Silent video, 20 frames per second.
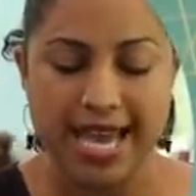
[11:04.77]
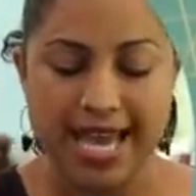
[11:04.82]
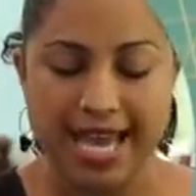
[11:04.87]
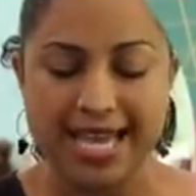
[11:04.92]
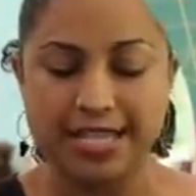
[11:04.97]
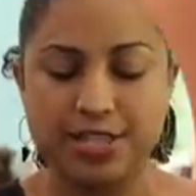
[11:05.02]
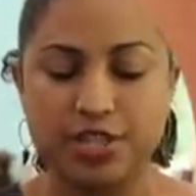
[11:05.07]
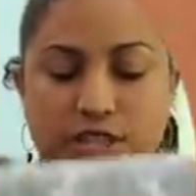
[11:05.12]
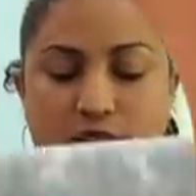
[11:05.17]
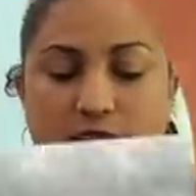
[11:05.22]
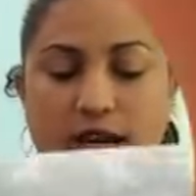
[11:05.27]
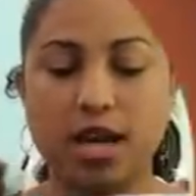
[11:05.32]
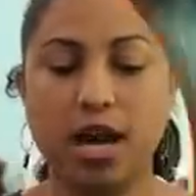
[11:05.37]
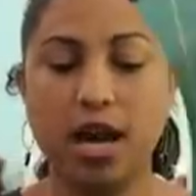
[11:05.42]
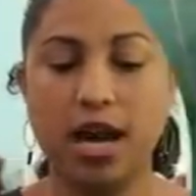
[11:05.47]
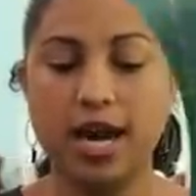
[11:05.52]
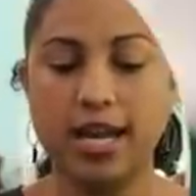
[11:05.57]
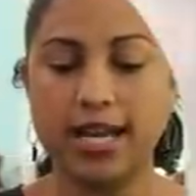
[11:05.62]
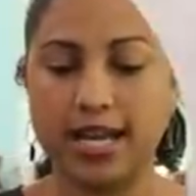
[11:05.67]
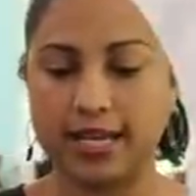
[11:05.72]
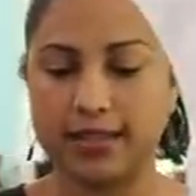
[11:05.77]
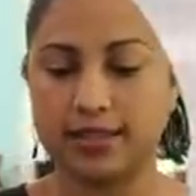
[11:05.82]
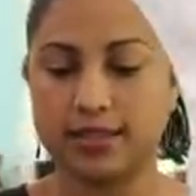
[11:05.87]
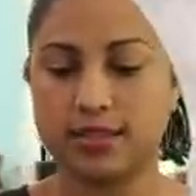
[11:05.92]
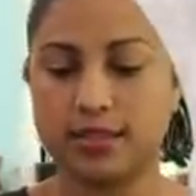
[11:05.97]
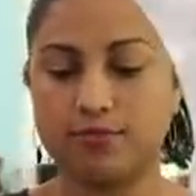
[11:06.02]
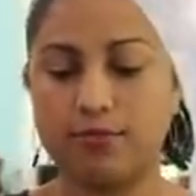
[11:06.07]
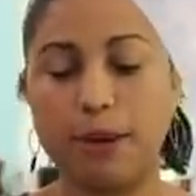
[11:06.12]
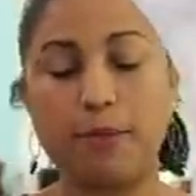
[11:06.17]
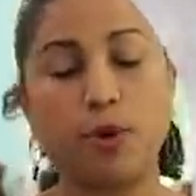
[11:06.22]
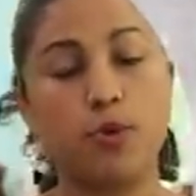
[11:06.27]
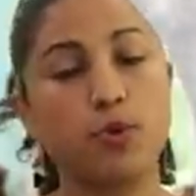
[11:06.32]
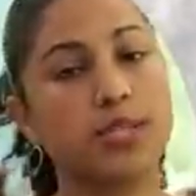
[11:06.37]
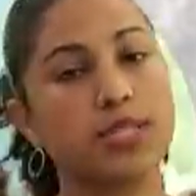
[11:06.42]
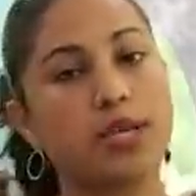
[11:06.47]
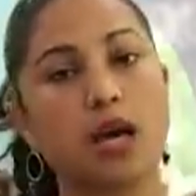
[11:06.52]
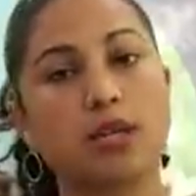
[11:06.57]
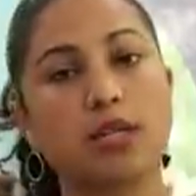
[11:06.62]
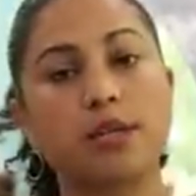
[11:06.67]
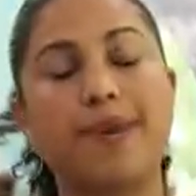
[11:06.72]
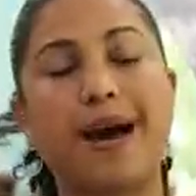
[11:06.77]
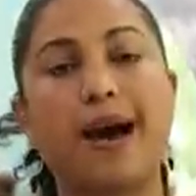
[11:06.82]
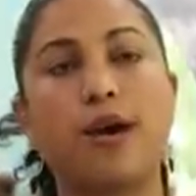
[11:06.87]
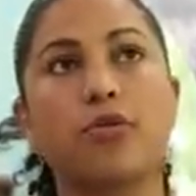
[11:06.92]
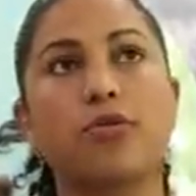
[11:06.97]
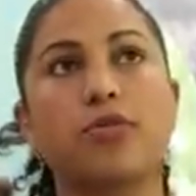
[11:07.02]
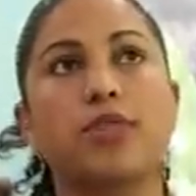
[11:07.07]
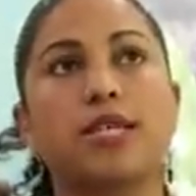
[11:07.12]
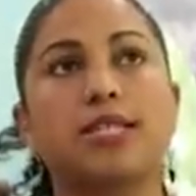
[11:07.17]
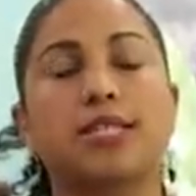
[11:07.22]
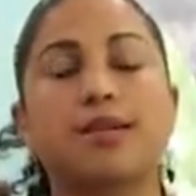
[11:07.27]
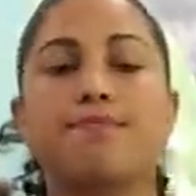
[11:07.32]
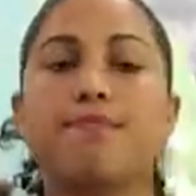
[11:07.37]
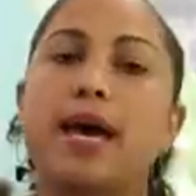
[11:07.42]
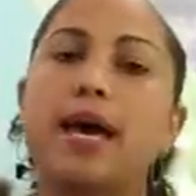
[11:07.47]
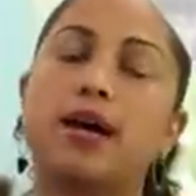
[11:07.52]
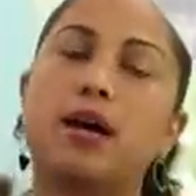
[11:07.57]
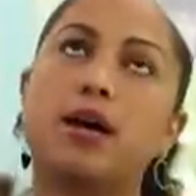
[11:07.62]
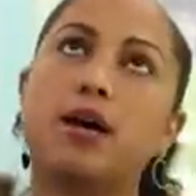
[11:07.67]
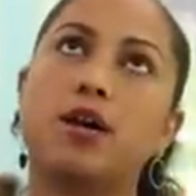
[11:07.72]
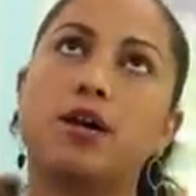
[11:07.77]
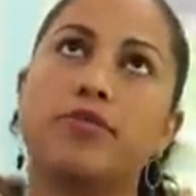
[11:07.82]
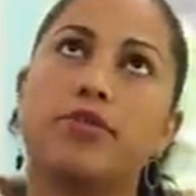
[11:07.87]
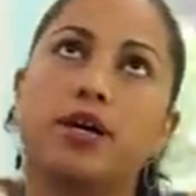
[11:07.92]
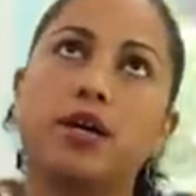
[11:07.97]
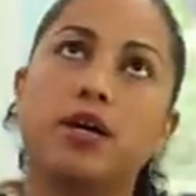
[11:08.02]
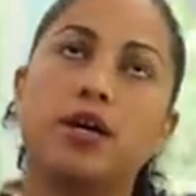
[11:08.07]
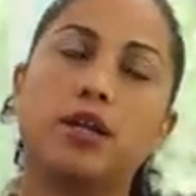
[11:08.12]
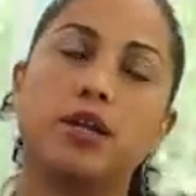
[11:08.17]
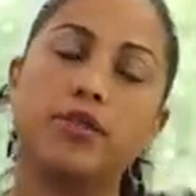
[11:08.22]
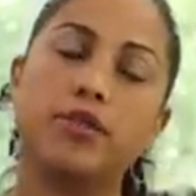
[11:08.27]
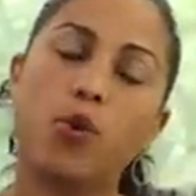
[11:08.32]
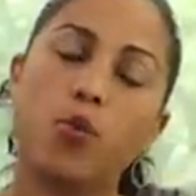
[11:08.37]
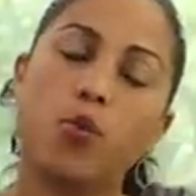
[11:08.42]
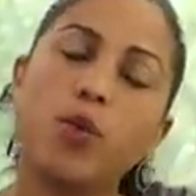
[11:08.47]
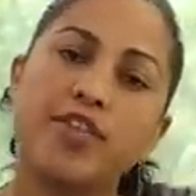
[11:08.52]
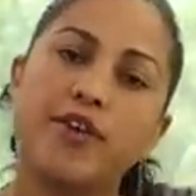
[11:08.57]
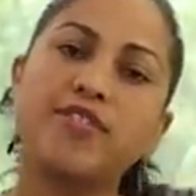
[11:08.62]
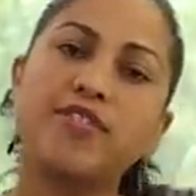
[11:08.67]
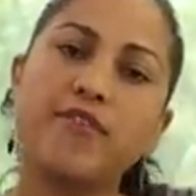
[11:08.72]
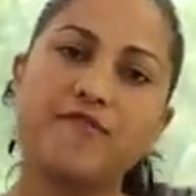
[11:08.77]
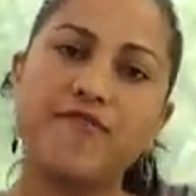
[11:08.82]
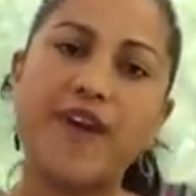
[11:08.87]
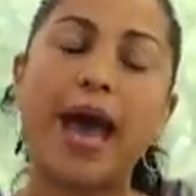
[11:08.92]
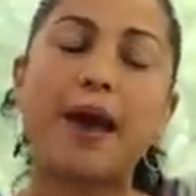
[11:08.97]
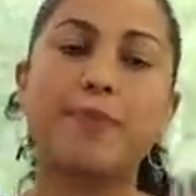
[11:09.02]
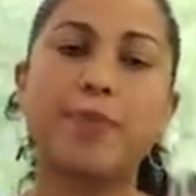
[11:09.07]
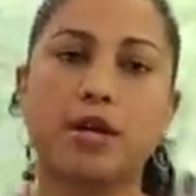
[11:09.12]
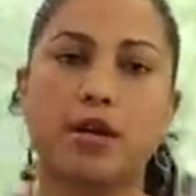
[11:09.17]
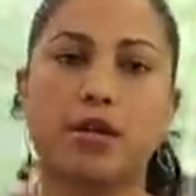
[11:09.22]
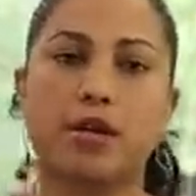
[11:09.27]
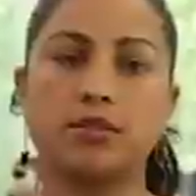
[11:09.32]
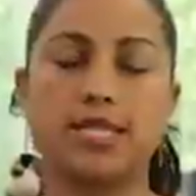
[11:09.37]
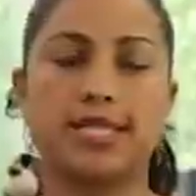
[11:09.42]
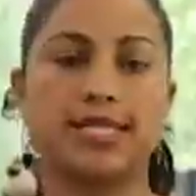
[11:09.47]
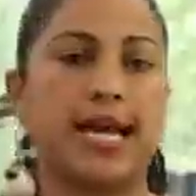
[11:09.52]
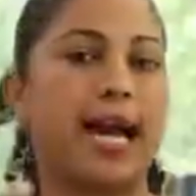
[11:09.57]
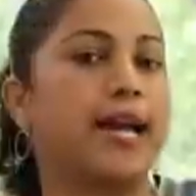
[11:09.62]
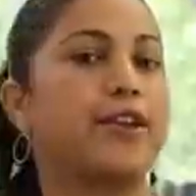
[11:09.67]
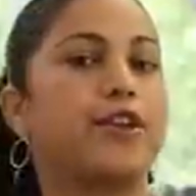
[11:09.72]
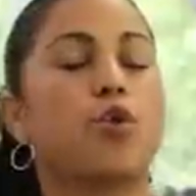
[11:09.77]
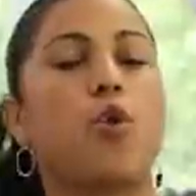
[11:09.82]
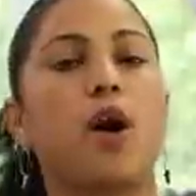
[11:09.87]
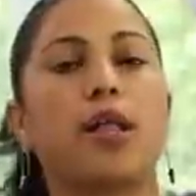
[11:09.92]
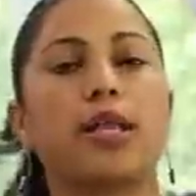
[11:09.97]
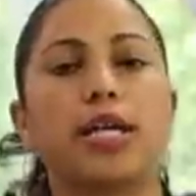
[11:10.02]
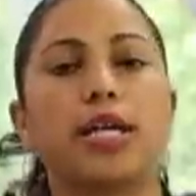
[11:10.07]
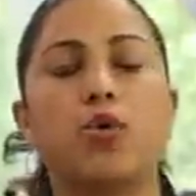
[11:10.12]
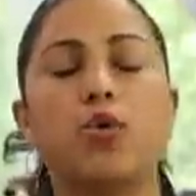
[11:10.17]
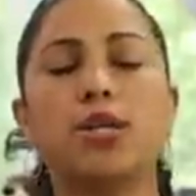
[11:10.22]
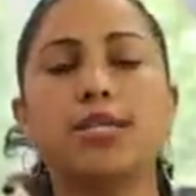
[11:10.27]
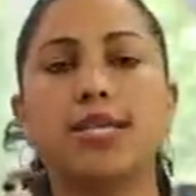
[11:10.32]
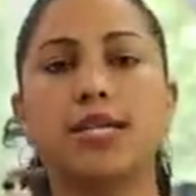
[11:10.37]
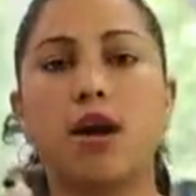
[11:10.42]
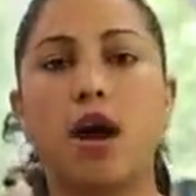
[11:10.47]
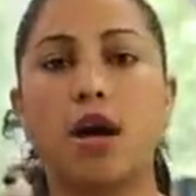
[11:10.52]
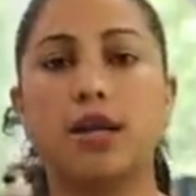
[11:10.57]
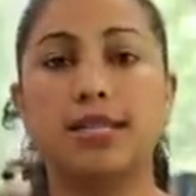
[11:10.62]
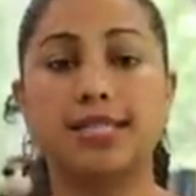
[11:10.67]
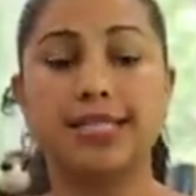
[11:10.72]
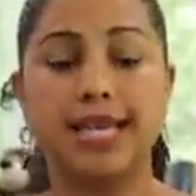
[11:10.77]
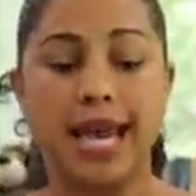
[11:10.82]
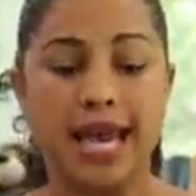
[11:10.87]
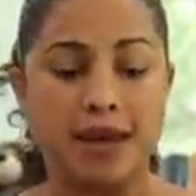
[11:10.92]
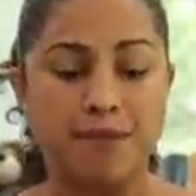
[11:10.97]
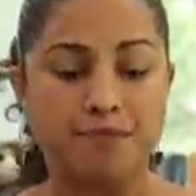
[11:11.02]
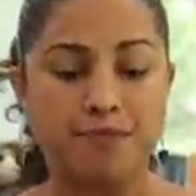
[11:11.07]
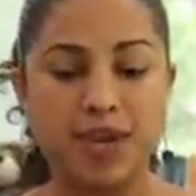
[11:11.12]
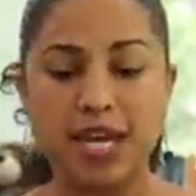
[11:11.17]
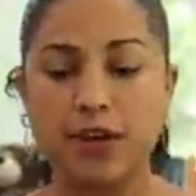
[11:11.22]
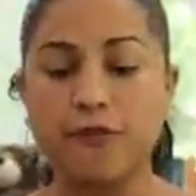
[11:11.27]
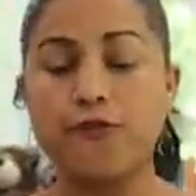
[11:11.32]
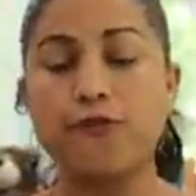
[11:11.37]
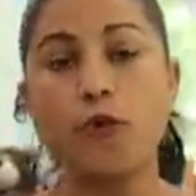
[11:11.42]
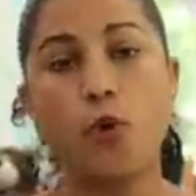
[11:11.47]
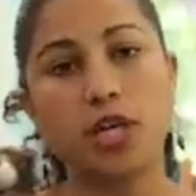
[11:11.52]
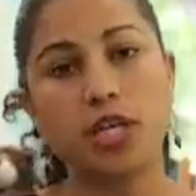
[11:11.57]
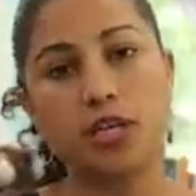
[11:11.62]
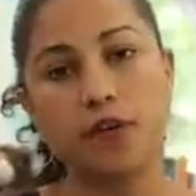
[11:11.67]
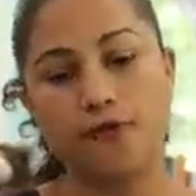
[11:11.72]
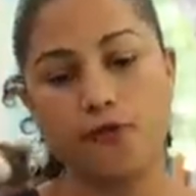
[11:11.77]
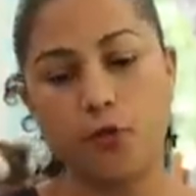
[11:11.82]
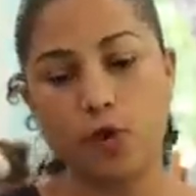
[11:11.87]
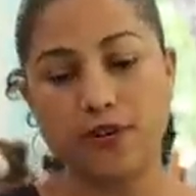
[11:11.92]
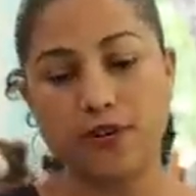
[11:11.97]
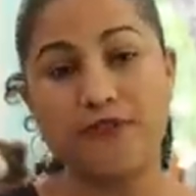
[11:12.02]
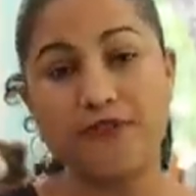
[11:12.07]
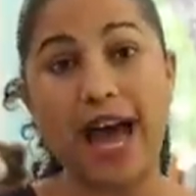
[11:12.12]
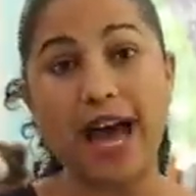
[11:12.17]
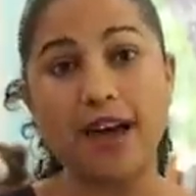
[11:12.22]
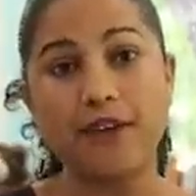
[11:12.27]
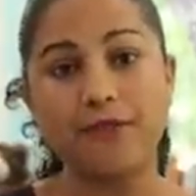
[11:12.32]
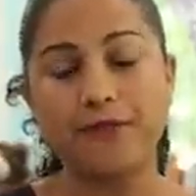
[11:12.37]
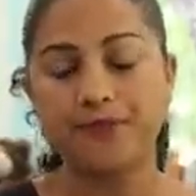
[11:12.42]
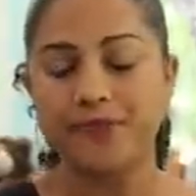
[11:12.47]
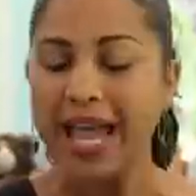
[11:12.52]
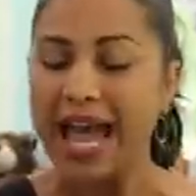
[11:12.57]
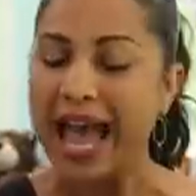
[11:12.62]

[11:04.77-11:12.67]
is to cut it. Remember we talked about the or the, the width of the fabric on designer quality quilting cottons being 40 to 45.